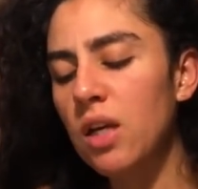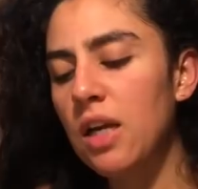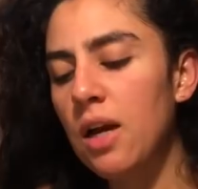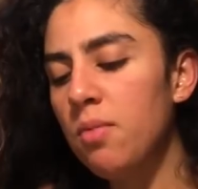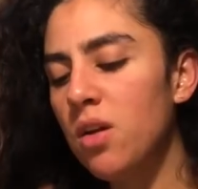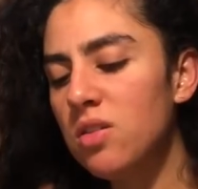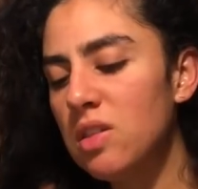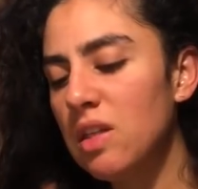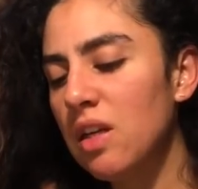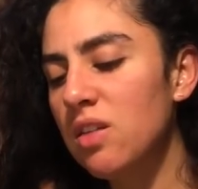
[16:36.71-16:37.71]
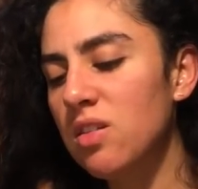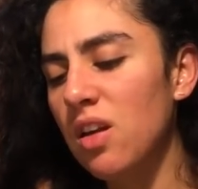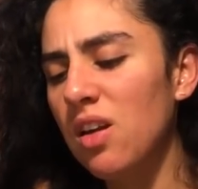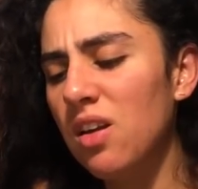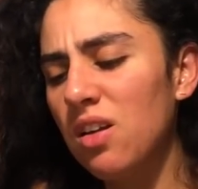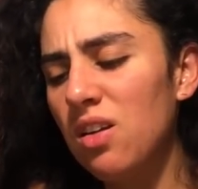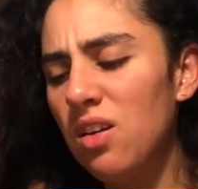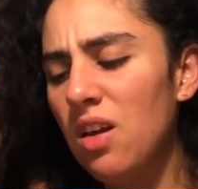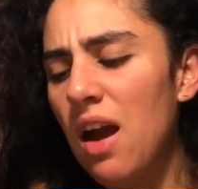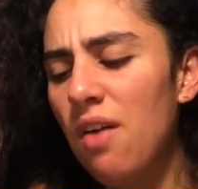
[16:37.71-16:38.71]
Like I'm not seeing it as like
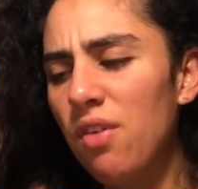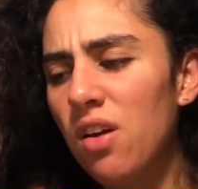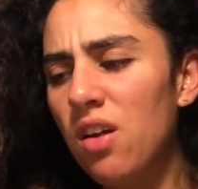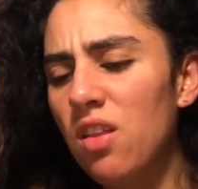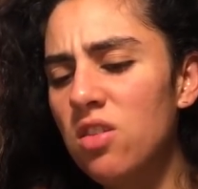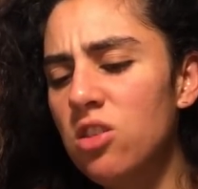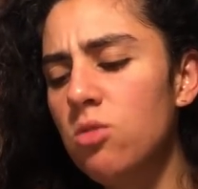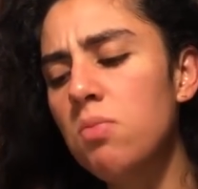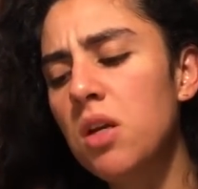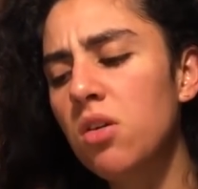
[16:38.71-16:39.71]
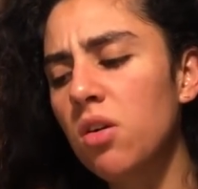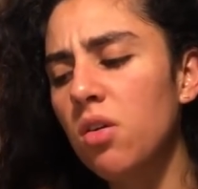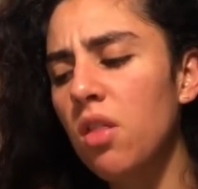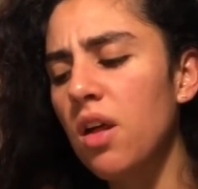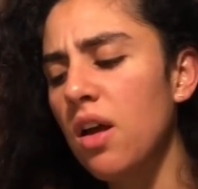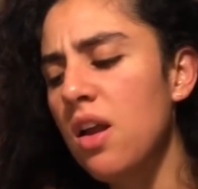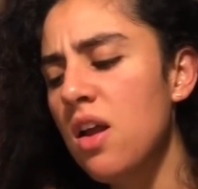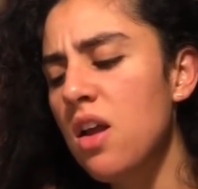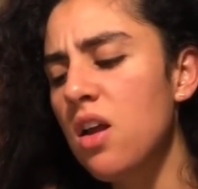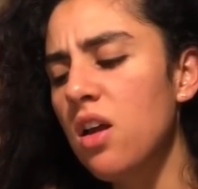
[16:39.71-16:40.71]
you having this demeanor that
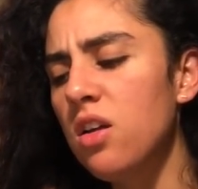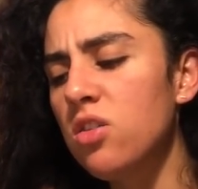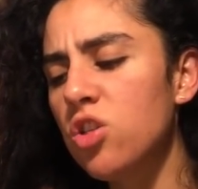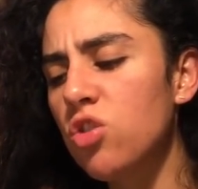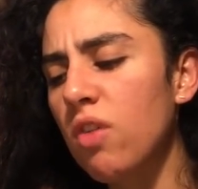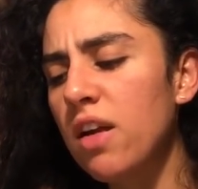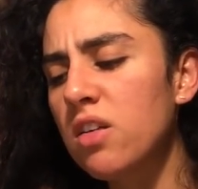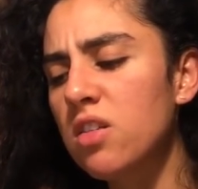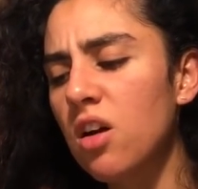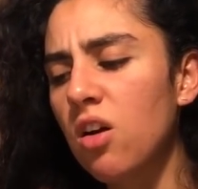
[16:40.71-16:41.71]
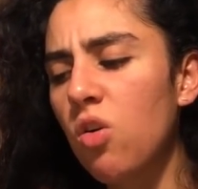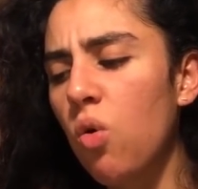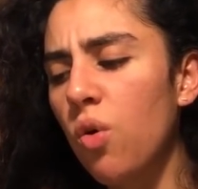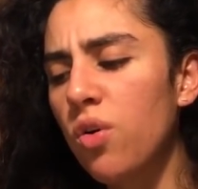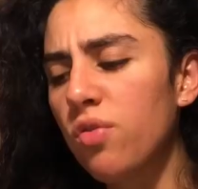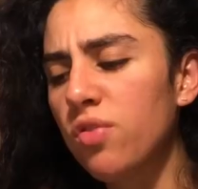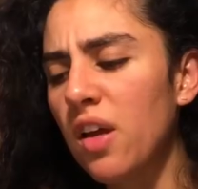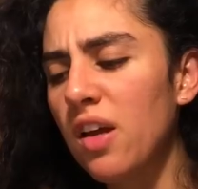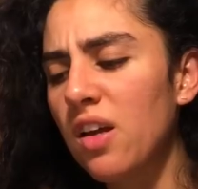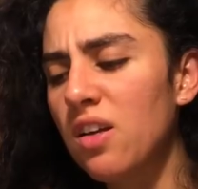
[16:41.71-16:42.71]
it strikes a chord of
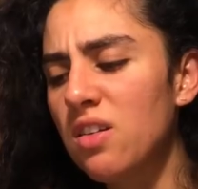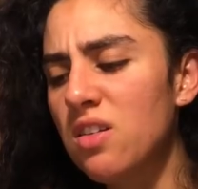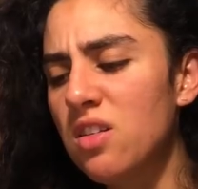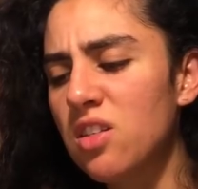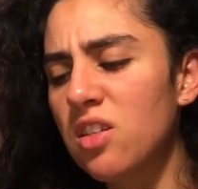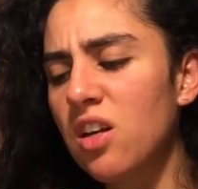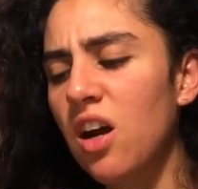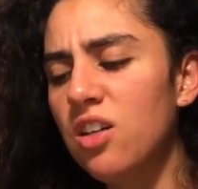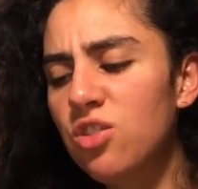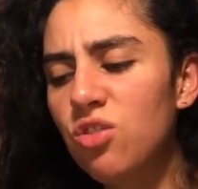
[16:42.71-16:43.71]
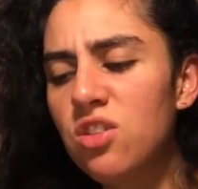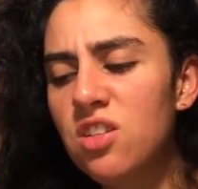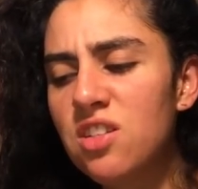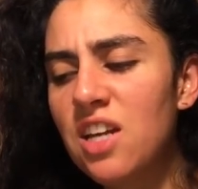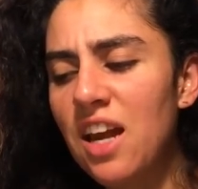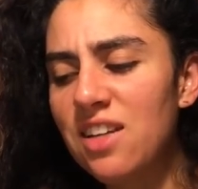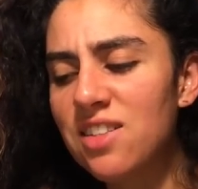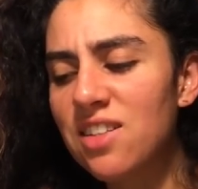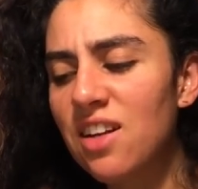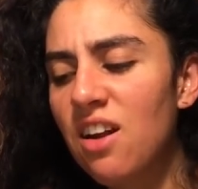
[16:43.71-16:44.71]
like disgust or
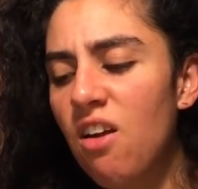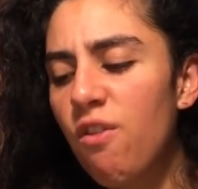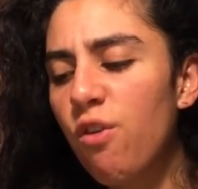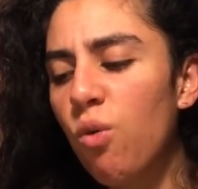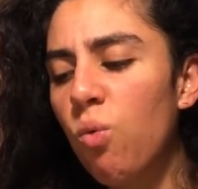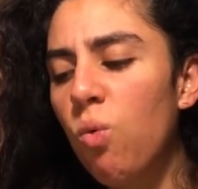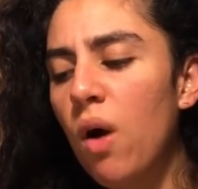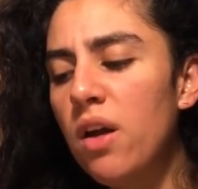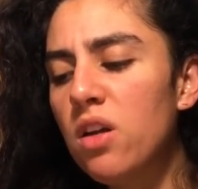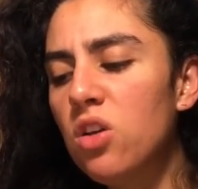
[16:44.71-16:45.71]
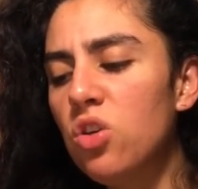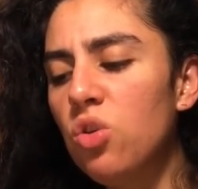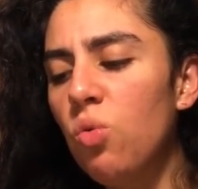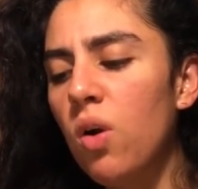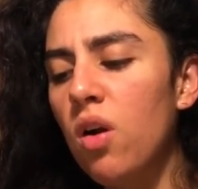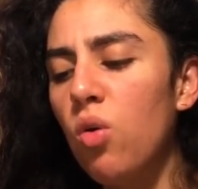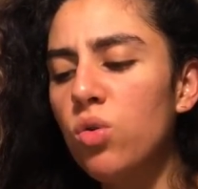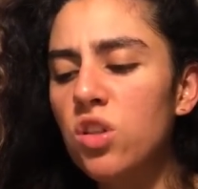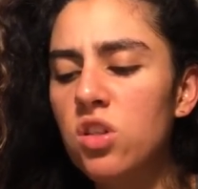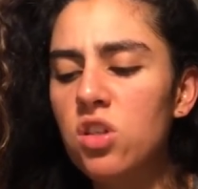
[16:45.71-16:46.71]
distaste for what you want to
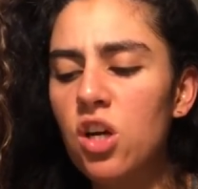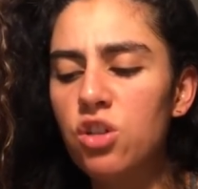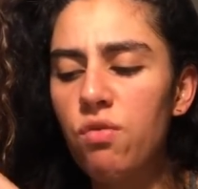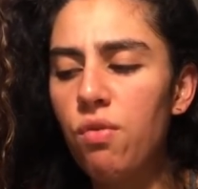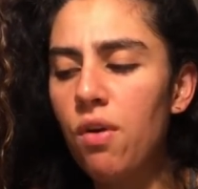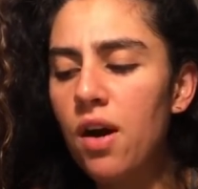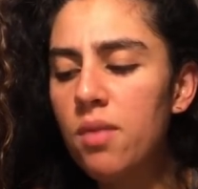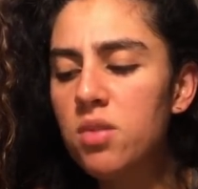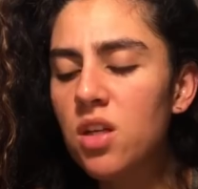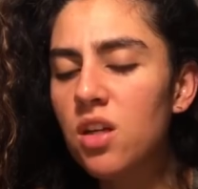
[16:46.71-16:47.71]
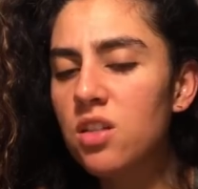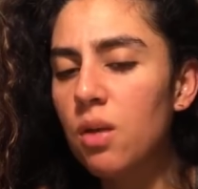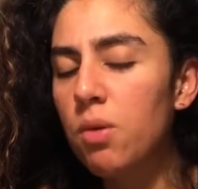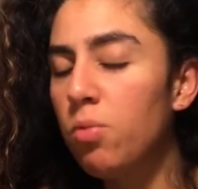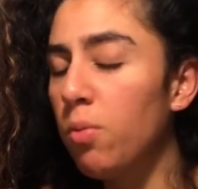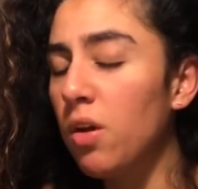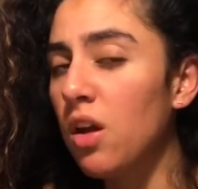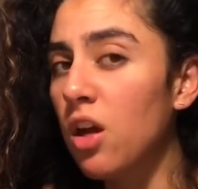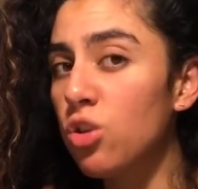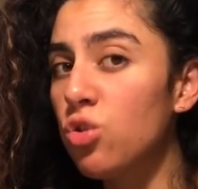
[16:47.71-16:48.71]
hold a discussion for. I'm seeing it as like people
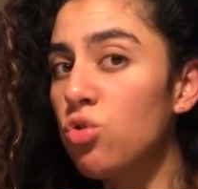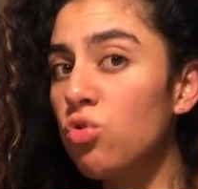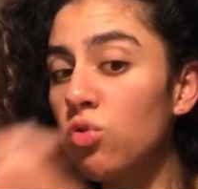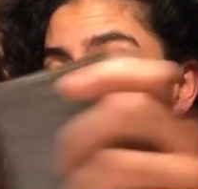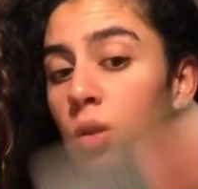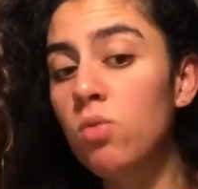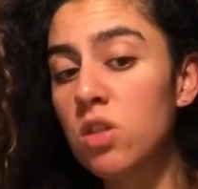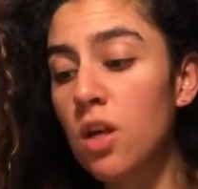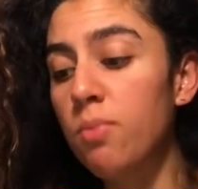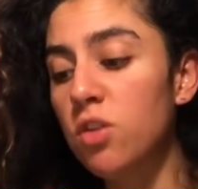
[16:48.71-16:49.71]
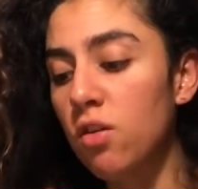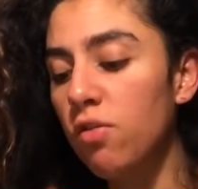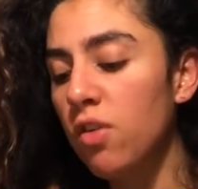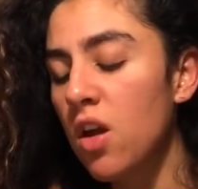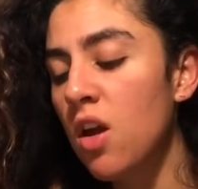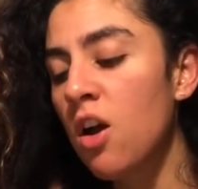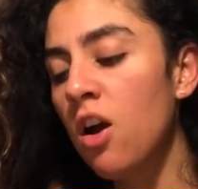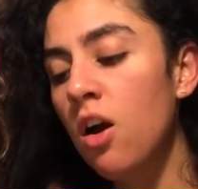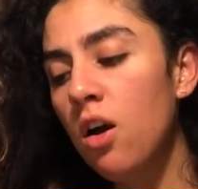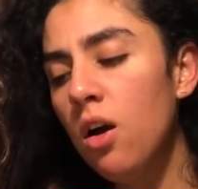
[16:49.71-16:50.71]
being extremely receptive,
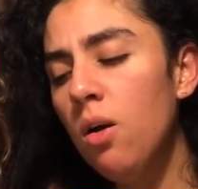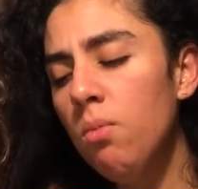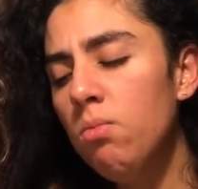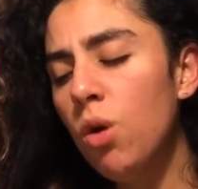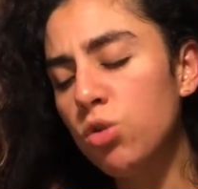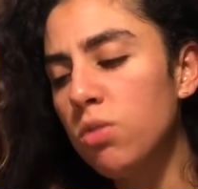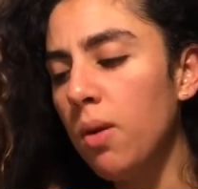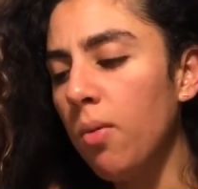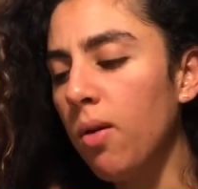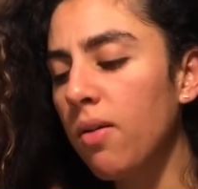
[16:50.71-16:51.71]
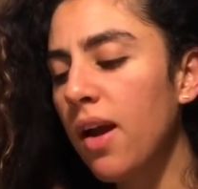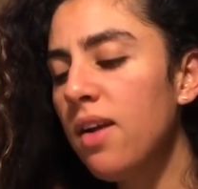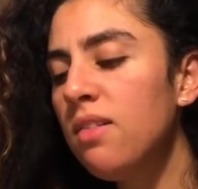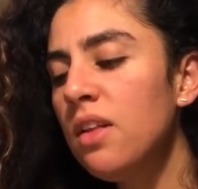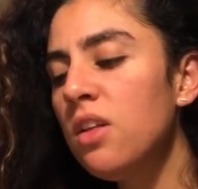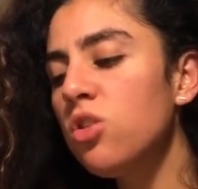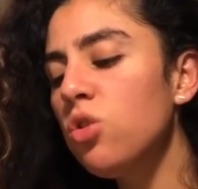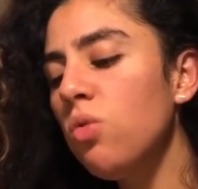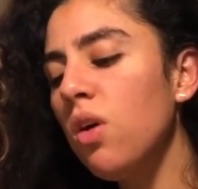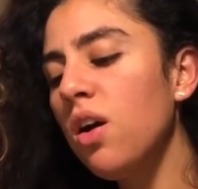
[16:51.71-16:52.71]
most people, okay,
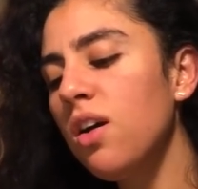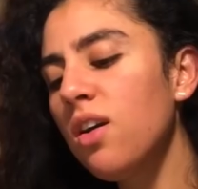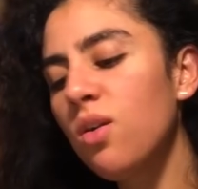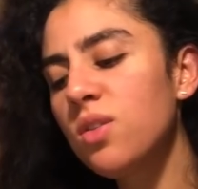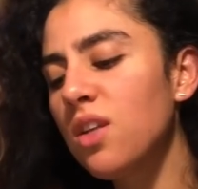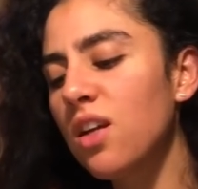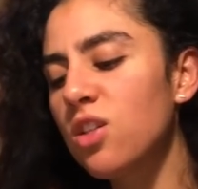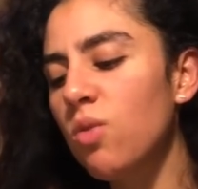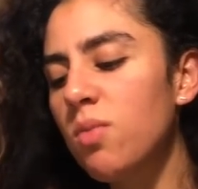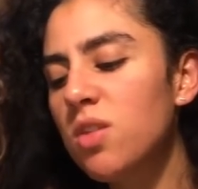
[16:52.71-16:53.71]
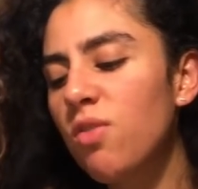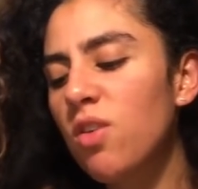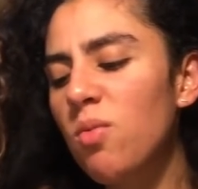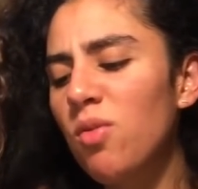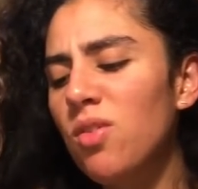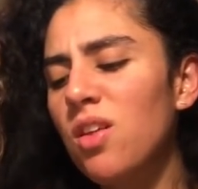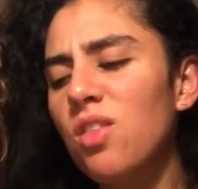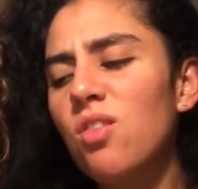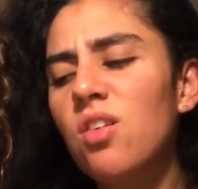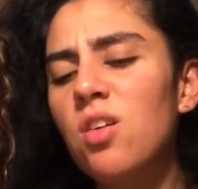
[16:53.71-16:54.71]
to take it as you want. I'm seeing for a number of you
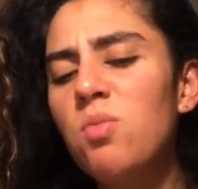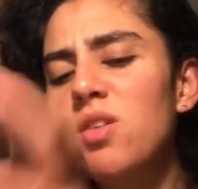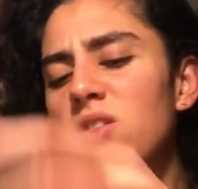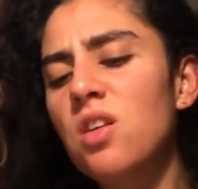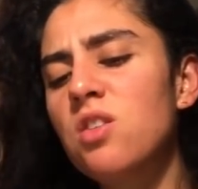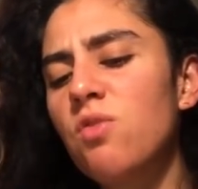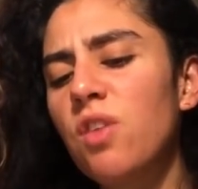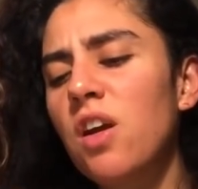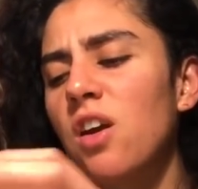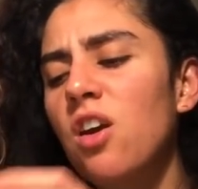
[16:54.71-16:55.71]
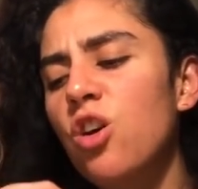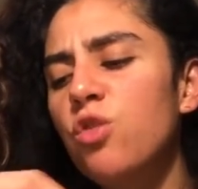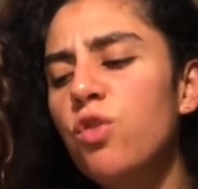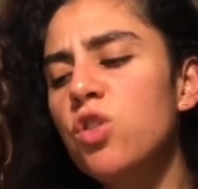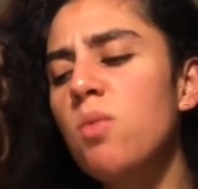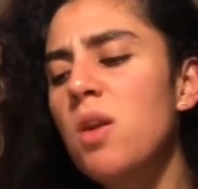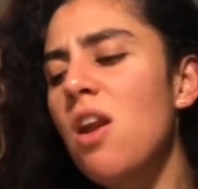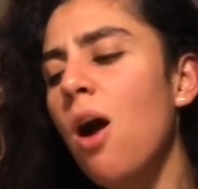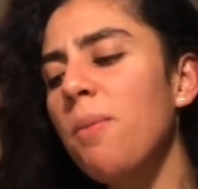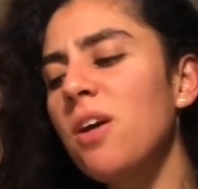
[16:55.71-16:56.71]
like there could be a sense of like controversy, but
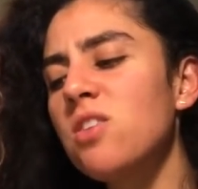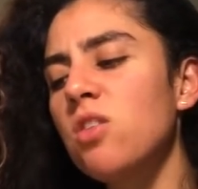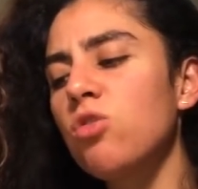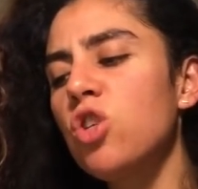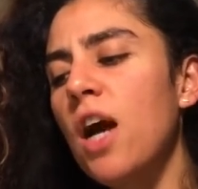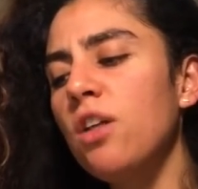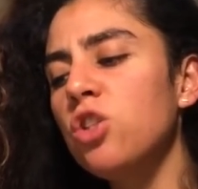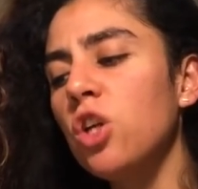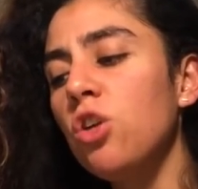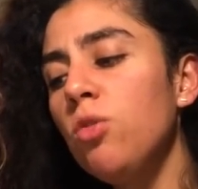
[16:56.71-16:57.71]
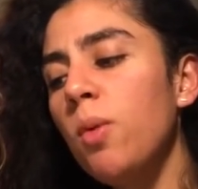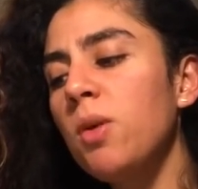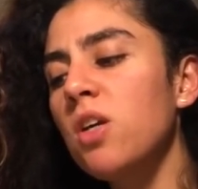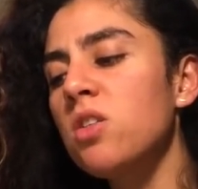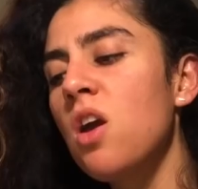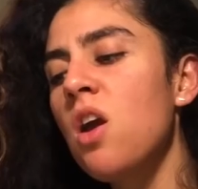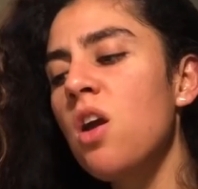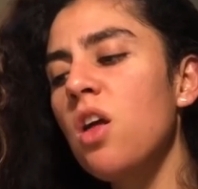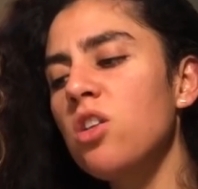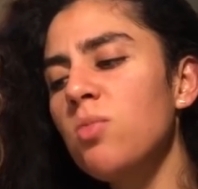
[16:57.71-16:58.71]
not because they're challenging you, but because
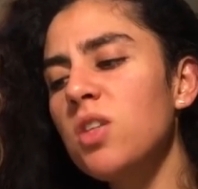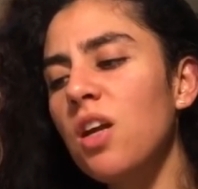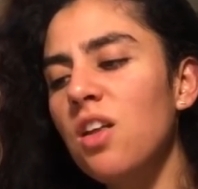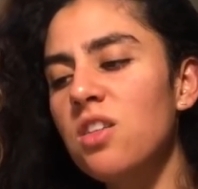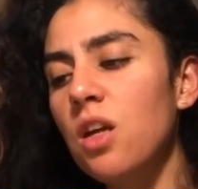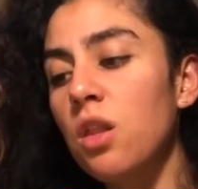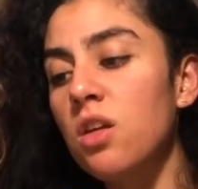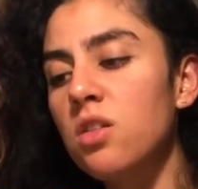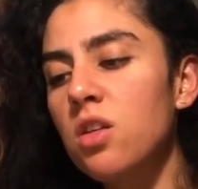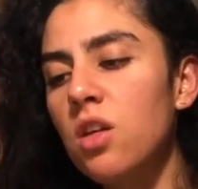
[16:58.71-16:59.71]
it's almost like it's like this.